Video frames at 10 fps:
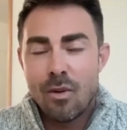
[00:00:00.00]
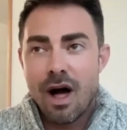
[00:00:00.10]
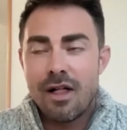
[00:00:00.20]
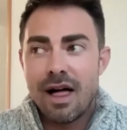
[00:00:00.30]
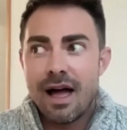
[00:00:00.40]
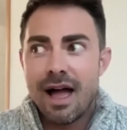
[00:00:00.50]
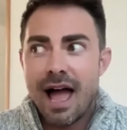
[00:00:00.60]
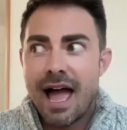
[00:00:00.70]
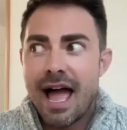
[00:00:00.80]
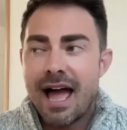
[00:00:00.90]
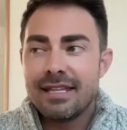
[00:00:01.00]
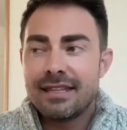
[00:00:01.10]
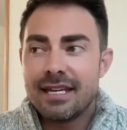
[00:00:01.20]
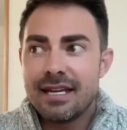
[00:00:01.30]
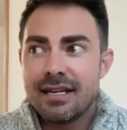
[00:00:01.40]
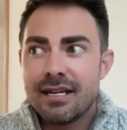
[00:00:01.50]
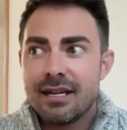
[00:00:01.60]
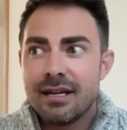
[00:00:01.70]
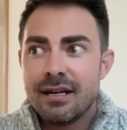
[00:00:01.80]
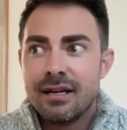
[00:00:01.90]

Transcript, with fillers: Well, I think,